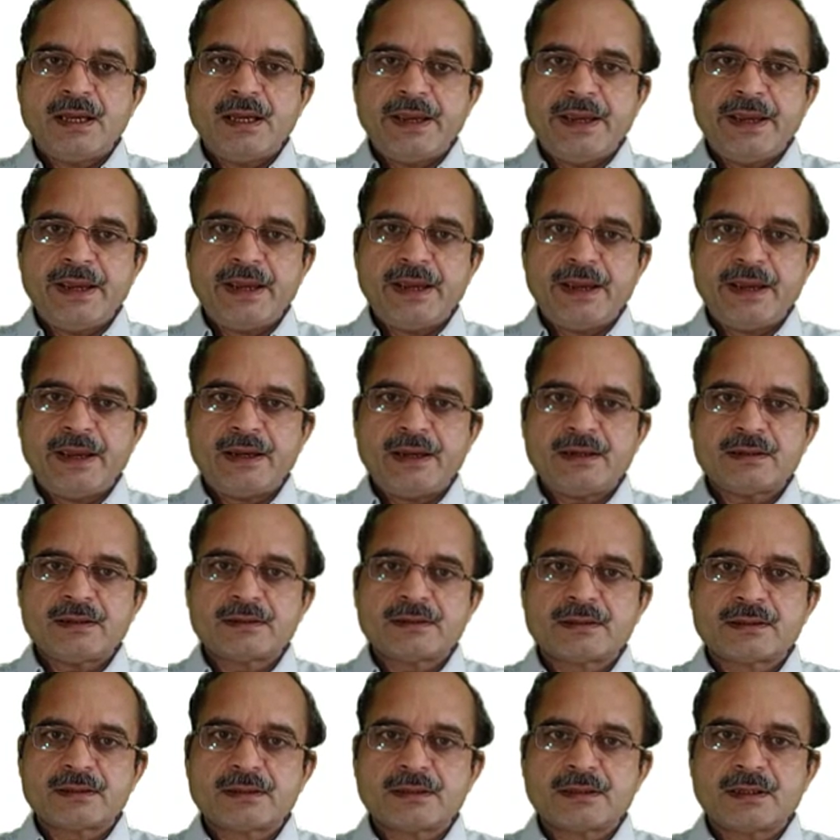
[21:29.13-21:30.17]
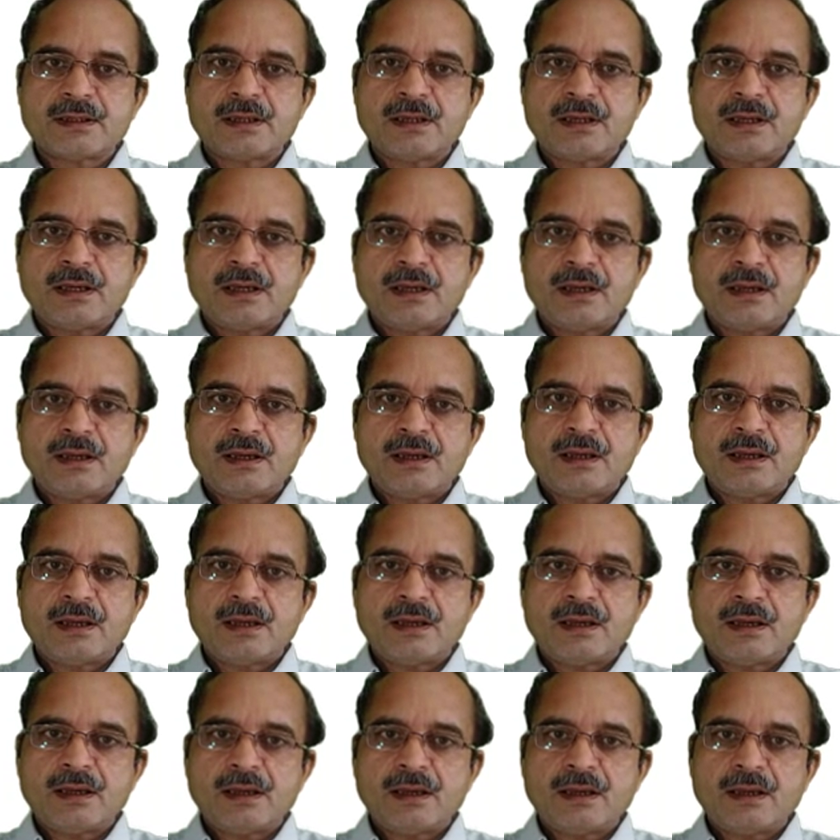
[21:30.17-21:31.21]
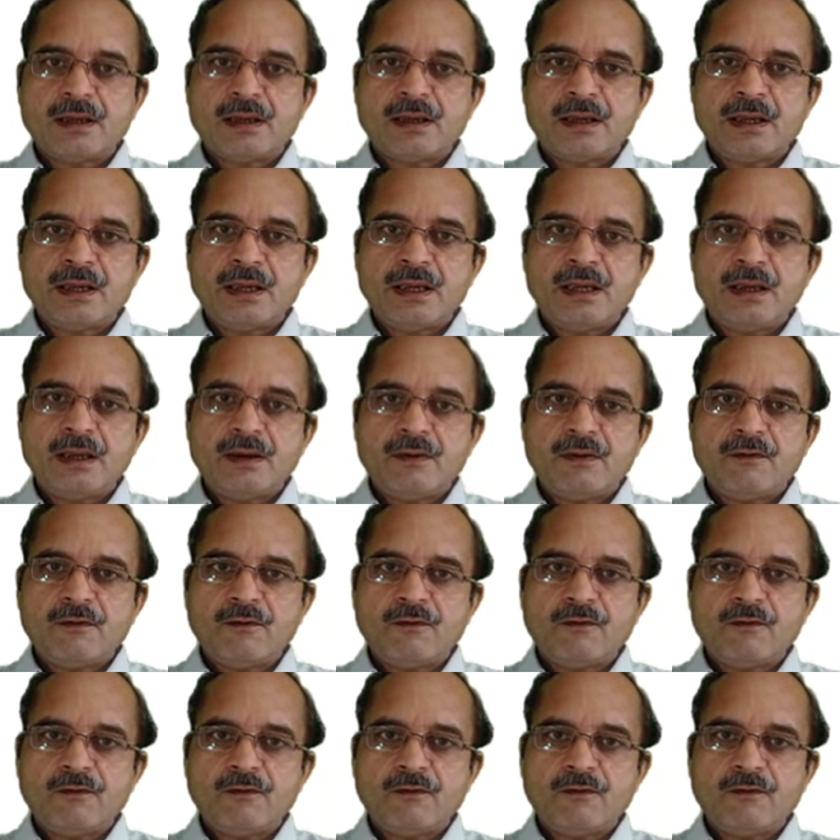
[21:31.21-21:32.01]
Ax, Ay,